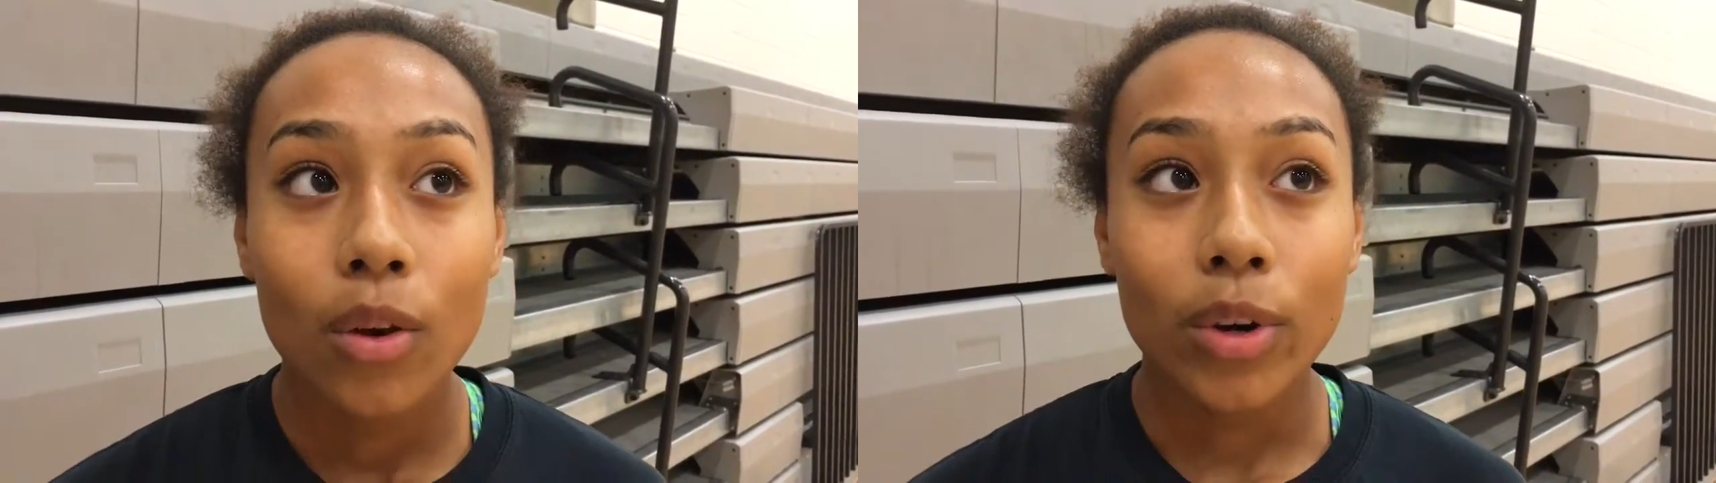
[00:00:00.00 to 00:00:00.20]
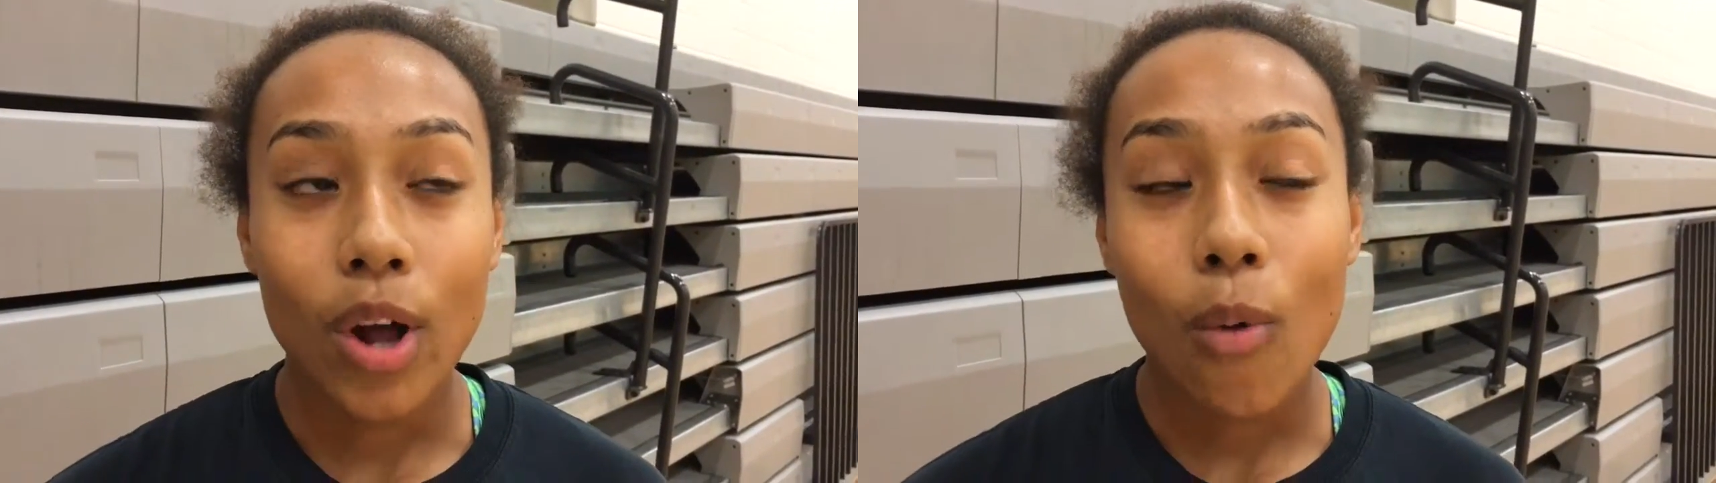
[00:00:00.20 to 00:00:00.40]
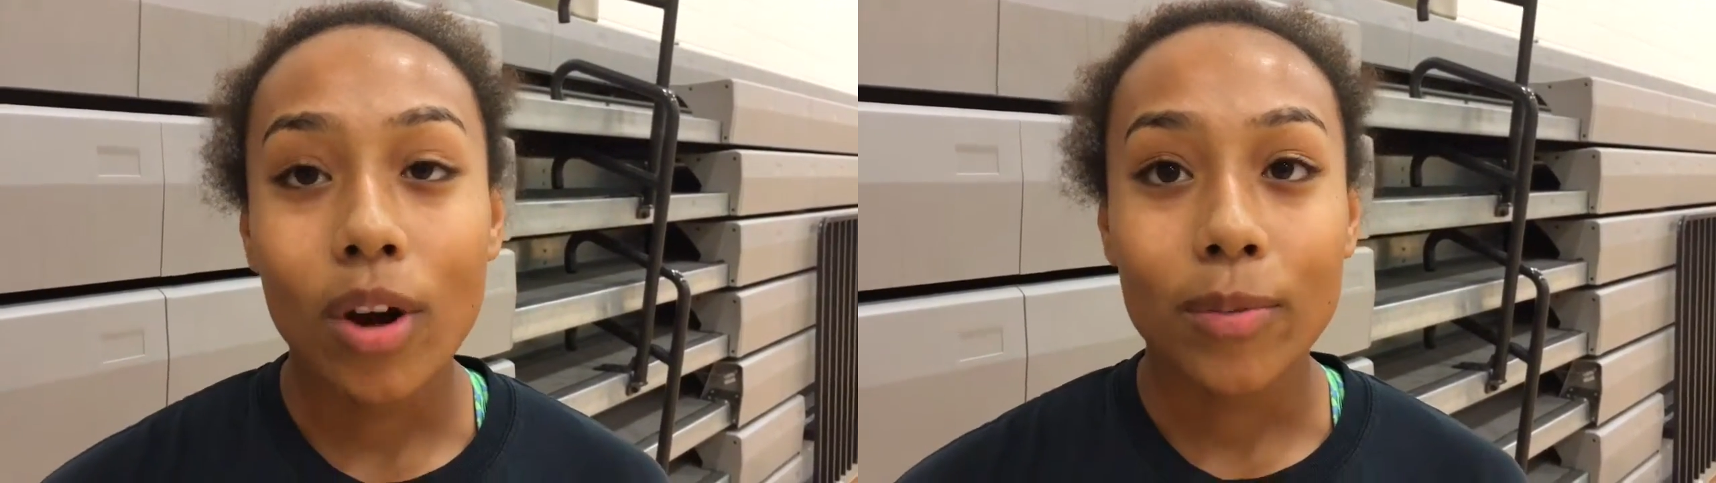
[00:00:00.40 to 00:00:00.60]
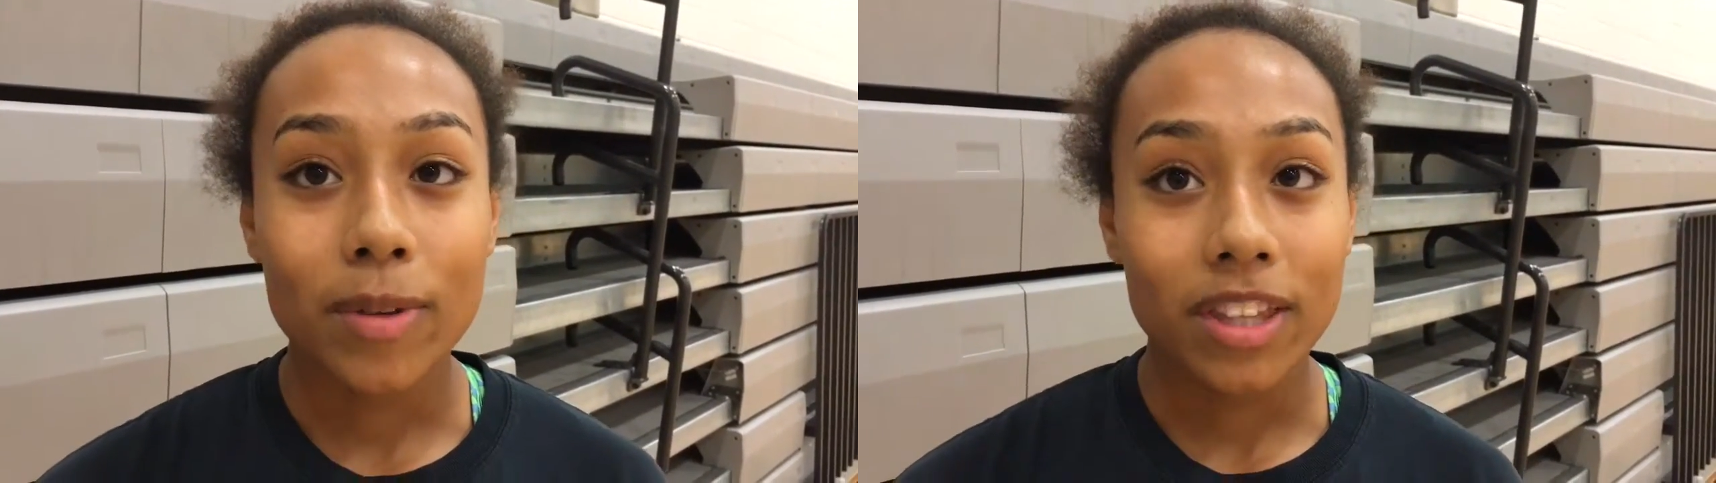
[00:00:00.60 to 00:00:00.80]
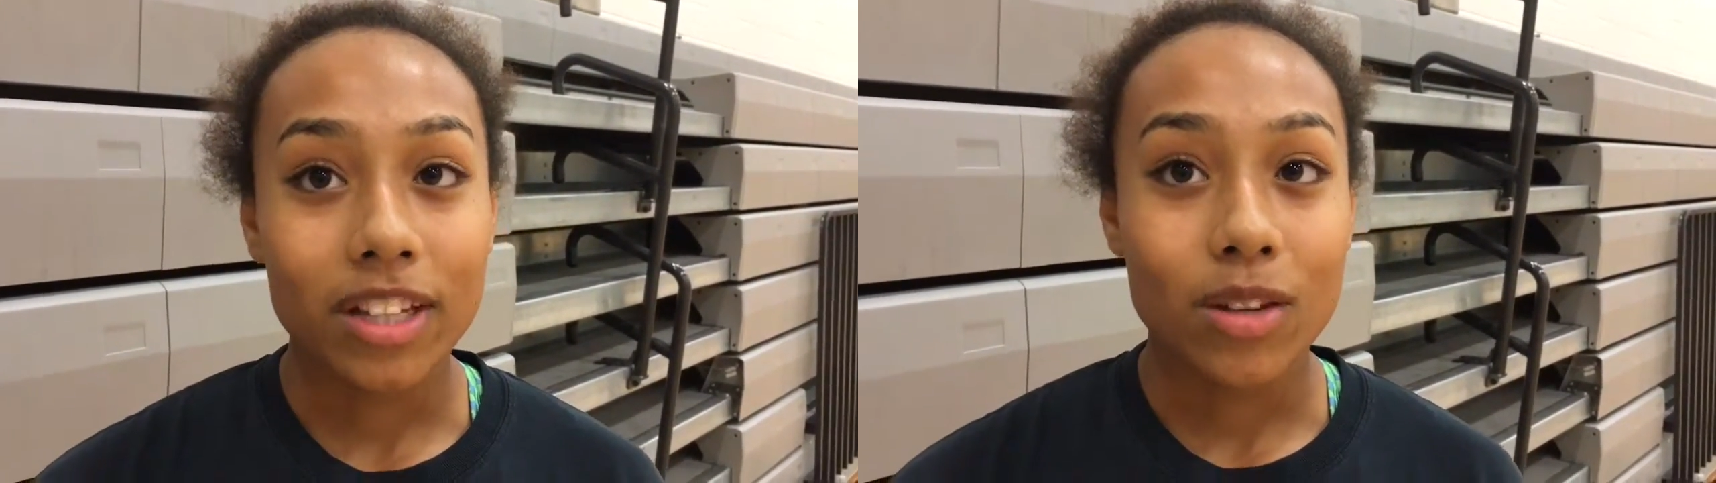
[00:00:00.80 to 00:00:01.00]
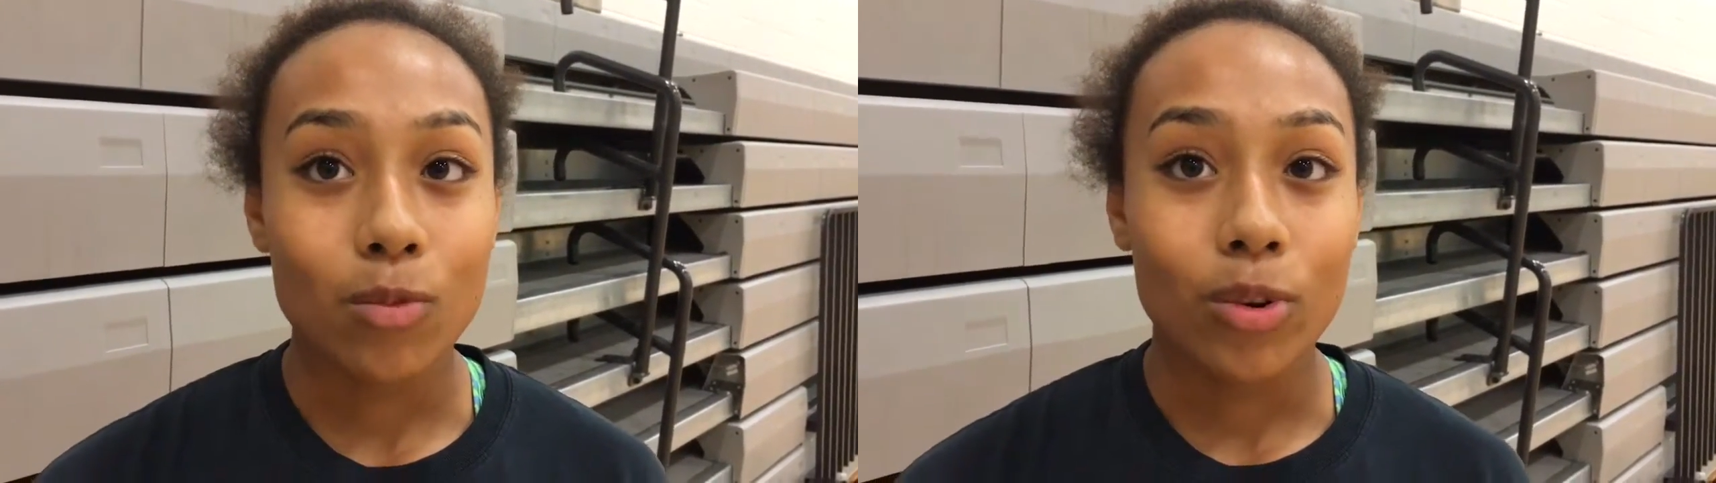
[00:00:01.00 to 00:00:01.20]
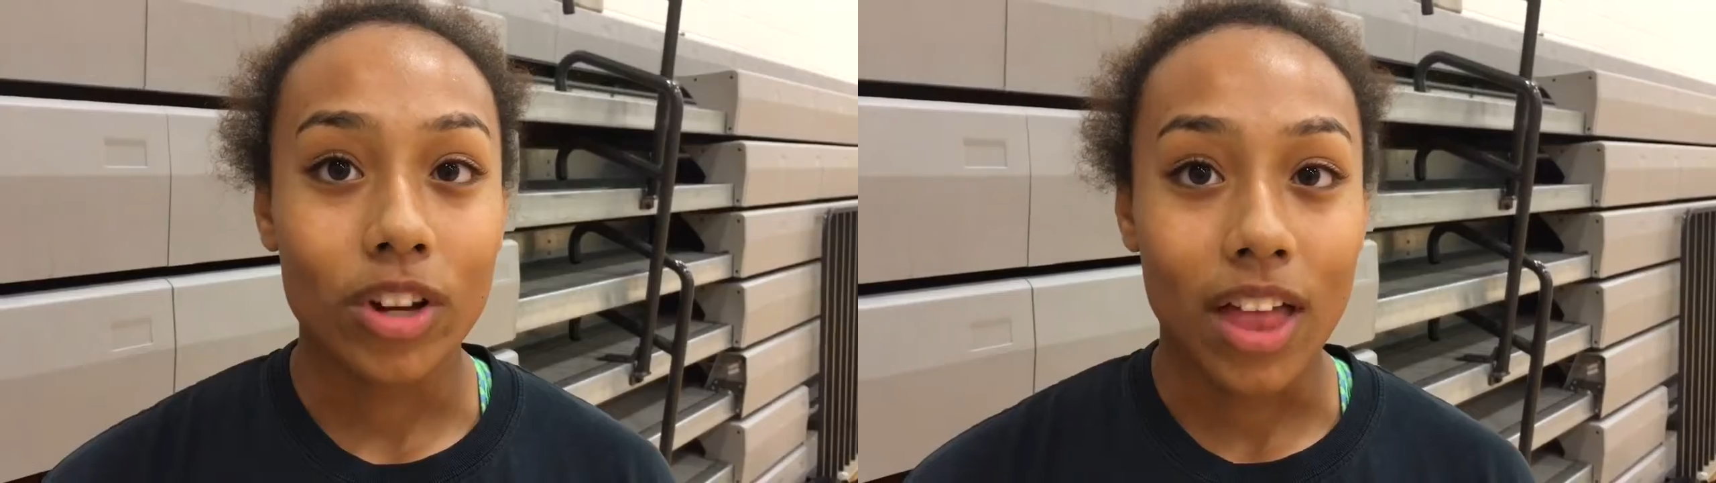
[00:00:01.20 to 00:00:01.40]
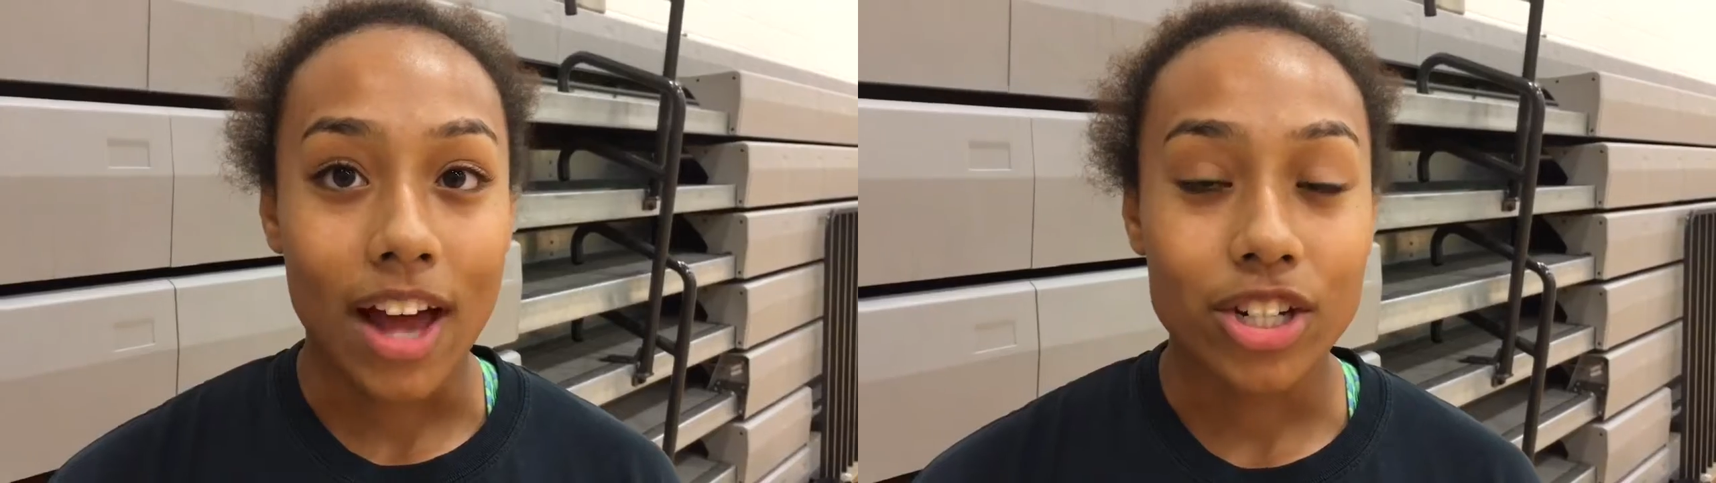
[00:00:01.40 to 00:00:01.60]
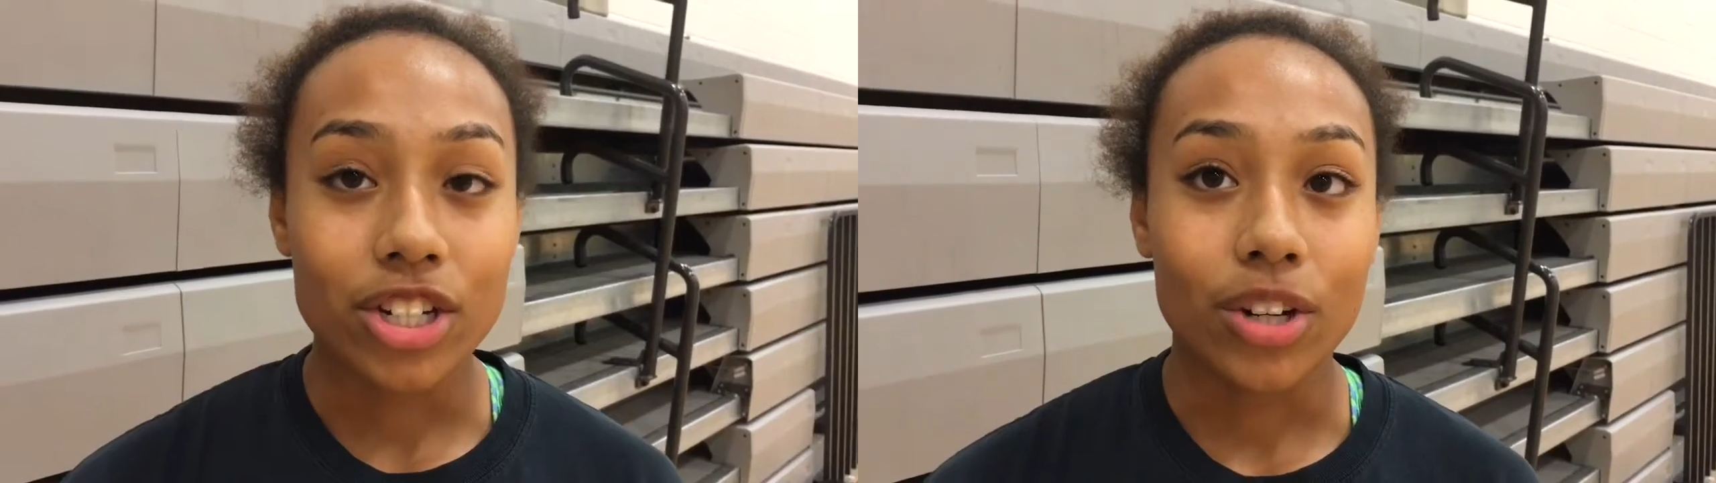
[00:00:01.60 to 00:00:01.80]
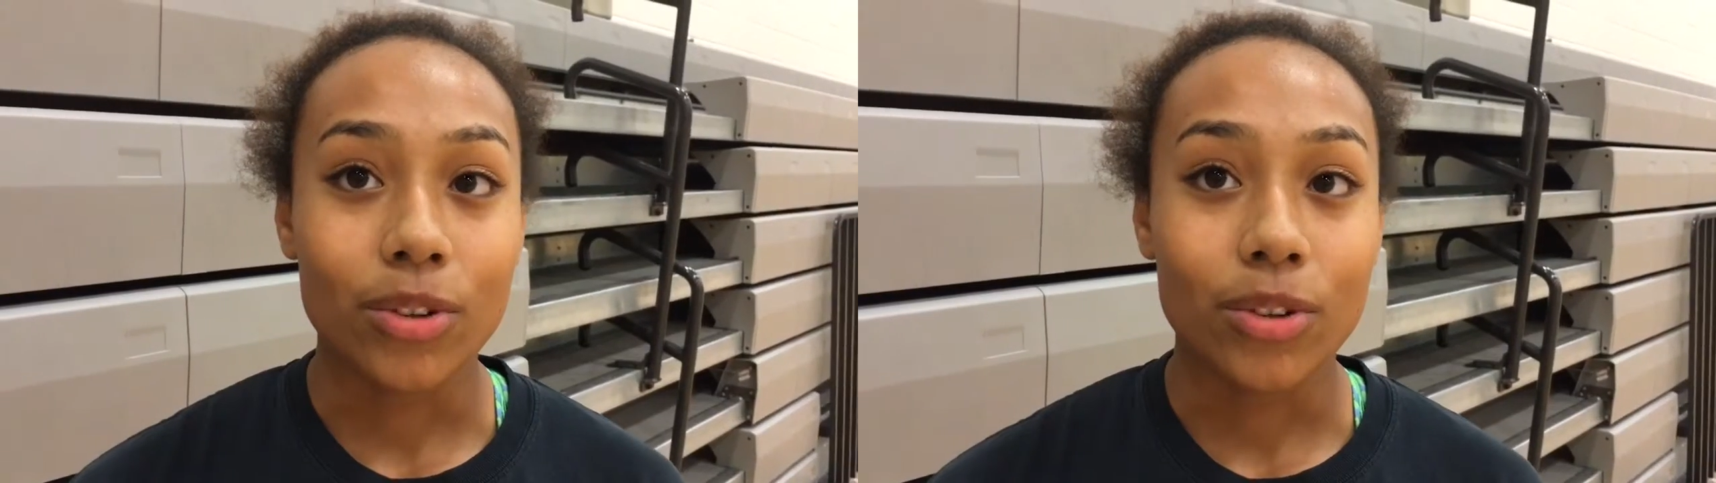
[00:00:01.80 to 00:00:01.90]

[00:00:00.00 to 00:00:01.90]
we don't want to be the team we were last year.